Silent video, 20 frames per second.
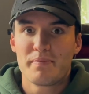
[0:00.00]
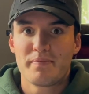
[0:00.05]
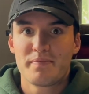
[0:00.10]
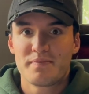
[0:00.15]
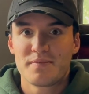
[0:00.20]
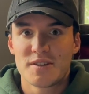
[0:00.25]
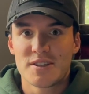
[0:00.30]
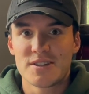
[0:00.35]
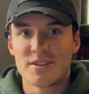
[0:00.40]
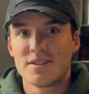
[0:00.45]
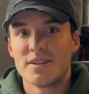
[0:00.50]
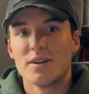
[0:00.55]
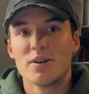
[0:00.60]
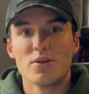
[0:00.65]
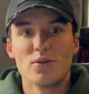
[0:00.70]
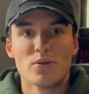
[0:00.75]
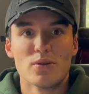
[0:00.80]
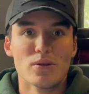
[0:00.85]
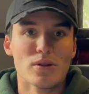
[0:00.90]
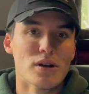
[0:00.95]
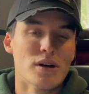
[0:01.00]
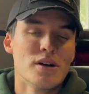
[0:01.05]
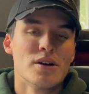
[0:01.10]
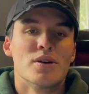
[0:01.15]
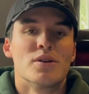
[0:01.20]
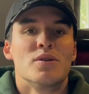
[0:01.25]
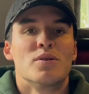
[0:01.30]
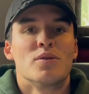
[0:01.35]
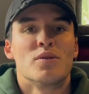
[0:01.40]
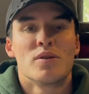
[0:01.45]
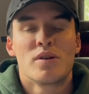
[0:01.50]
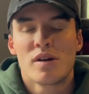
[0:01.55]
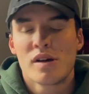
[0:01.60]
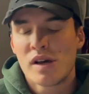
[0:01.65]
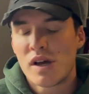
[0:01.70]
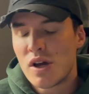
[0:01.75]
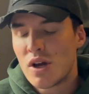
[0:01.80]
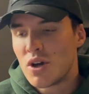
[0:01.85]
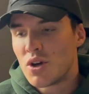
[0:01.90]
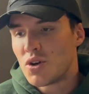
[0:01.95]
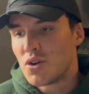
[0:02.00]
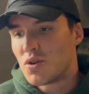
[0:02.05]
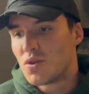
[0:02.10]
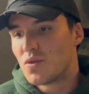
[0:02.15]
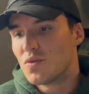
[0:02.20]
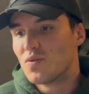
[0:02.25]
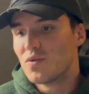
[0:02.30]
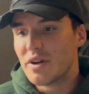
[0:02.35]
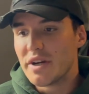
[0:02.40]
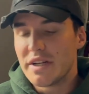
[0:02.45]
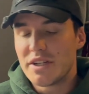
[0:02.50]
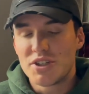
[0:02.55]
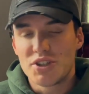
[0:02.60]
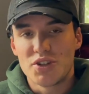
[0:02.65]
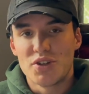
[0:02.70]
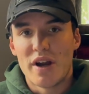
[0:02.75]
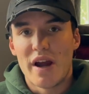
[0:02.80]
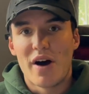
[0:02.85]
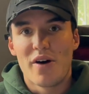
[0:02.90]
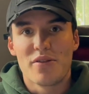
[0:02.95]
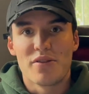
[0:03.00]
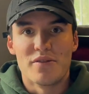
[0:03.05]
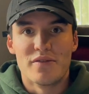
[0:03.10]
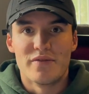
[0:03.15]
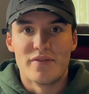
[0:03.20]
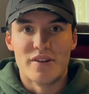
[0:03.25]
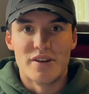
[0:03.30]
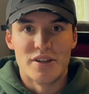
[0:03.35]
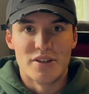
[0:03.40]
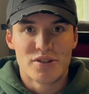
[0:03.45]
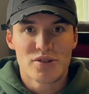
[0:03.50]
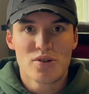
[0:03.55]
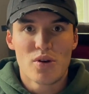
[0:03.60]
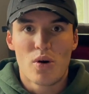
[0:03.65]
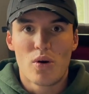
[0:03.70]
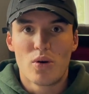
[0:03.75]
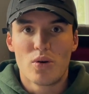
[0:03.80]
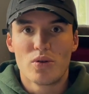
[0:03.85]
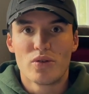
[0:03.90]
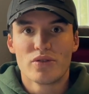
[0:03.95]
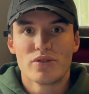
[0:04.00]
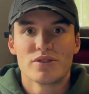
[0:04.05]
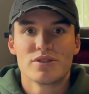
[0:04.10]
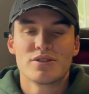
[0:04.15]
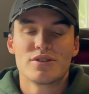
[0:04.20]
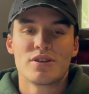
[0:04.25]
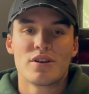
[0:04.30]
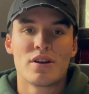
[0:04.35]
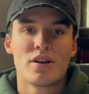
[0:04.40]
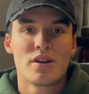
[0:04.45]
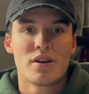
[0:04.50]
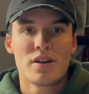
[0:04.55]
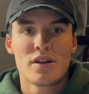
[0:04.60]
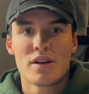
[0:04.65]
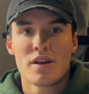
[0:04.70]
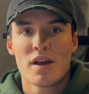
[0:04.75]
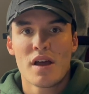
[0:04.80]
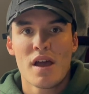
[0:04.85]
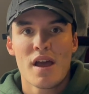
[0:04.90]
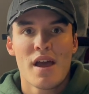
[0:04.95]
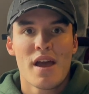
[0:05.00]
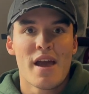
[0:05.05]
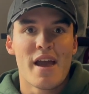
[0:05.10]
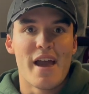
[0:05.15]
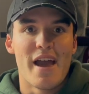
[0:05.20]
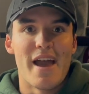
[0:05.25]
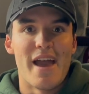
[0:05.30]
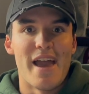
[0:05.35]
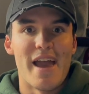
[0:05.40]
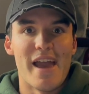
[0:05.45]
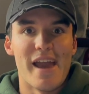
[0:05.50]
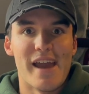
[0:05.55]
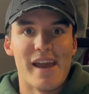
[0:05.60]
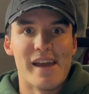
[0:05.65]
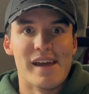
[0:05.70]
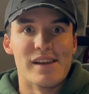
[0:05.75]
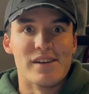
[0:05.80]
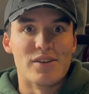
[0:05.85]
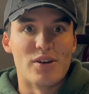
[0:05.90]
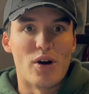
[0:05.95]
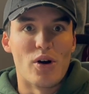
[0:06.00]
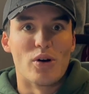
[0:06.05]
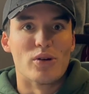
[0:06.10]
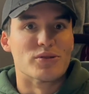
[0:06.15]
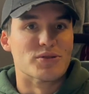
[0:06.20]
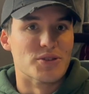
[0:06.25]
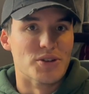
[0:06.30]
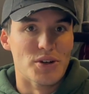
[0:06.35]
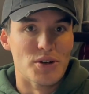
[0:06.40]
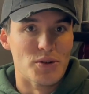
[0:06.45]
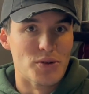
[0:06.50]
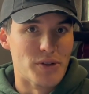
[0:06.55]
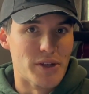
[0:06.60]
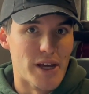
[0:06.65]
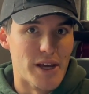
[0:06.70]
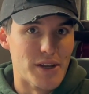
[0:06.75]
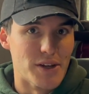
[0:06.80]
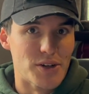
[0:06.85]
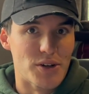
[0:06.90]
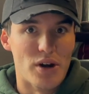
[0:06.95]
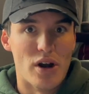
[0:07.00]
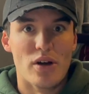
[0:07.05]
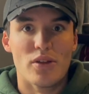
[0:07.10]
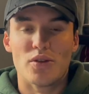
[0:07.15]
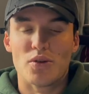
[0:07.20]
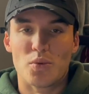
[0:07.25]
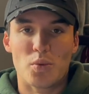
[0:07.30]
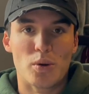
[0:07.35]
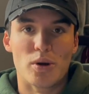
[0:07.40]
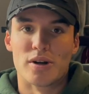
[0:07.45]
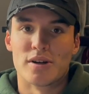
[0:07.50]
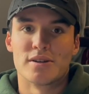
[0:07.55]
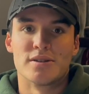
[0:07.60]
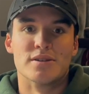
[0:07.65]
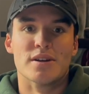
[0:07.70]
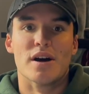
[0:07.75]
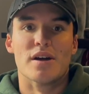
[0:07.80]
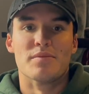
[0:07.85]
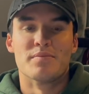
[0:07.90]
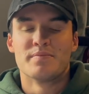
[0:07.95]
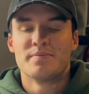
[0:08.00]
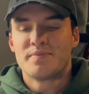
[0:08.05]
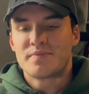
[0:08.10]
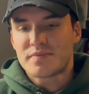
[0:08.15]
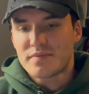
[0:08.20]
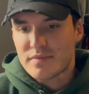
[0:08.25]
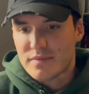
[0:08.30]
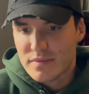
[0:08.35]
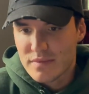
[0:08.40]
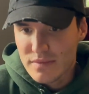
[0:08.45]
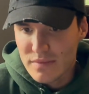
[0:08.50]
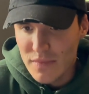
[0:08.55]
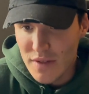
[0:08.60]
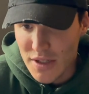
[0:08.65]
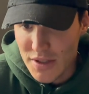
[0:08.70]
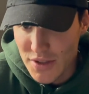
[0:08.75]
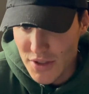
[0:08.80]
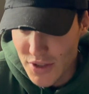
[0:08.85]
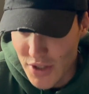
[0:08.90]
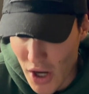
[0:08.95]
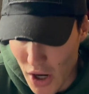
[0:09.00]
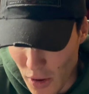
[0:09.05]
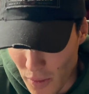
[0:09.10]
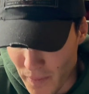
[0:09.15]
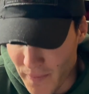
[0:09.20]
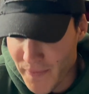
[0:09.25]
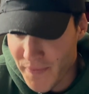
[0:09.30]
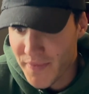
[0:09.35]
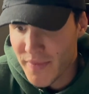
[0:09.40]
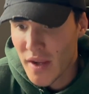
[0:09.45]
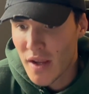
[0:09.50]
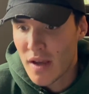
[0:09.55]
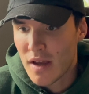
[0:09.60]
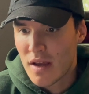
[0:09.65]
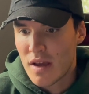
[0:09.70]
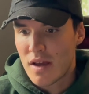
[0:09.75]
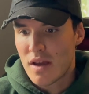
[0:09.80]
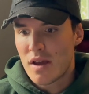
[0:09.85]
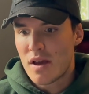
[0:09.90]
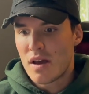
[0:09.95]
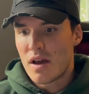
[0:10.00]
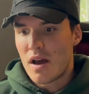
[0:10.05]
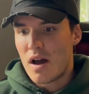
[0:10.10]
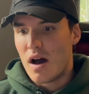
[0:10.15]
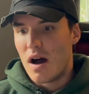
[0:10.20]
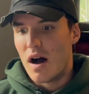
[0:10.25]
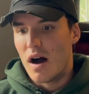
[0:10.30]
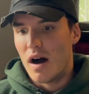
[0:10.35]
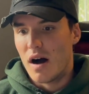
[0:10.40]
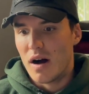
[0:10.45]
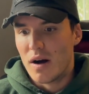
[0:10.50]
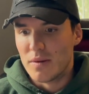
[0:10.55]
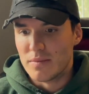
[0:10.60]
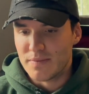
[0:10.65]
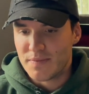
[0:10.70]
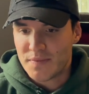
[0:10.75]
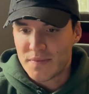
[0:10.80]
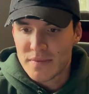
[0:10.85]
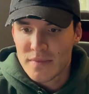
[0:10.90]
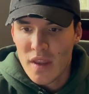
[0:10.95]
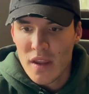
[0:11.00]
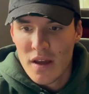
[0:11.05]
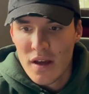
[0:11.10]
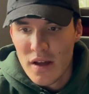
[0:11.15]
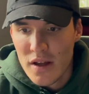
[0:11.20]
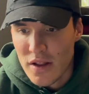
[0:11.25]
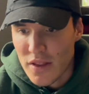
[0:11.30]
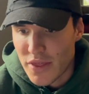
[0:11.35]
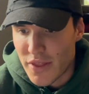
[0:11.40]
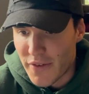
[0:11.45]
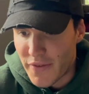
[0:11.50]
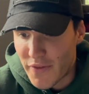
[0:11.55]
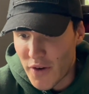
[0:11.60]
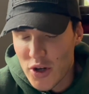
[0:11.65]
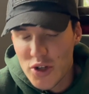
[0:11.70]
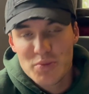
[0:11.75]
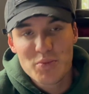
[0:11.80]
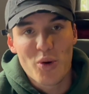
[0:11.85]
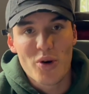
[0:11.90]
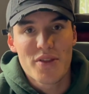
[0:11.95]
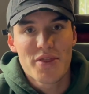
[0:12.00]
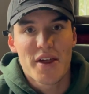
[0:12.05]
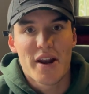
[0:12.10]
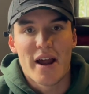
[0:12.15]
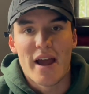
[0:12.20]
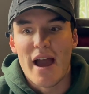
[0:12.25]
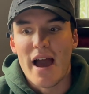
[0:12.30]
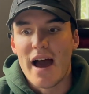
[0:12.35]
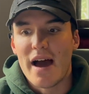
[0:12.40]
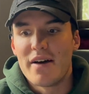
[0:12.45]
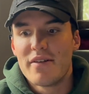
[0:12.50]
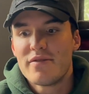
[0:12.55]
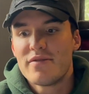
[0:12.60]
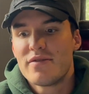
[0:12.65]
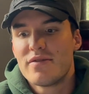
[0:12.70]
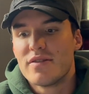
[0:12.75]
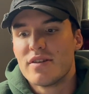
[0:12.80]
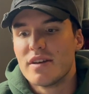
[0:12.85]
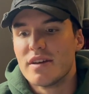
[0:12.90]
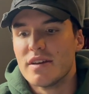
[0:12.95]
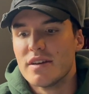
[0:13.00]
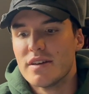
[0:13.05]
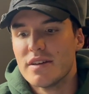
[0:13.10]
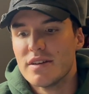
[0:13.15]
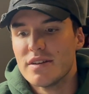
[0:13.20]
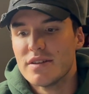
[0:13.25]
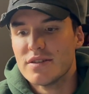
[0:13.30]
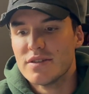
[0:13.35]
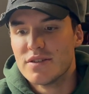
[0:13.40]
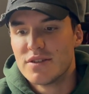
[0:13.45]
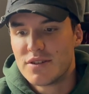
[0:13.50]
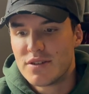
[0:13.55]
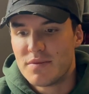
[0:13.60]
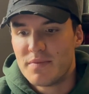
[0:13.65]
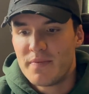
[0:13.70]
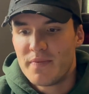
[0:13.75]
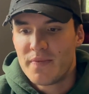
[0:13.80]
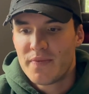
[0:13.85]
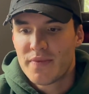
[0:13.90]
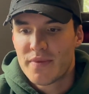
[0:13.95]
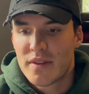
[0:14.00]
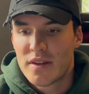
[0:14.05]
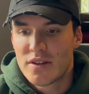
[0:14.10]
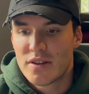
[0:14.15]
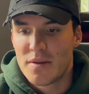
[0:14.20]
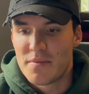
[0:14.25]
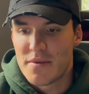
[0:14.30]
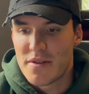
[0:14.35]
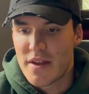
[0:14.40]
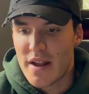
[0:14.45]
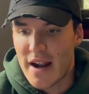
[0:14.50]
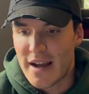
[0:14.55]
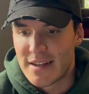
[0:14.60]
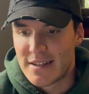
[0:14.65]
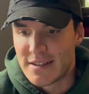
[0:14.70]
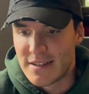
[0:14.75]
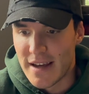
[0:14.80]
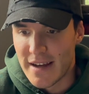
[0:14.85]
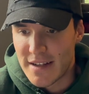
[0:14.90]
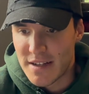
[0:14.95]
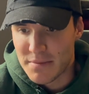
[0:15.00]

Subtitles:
still reach your health and fitness goals and also get your other work done. So, the first point that I have is something that I say to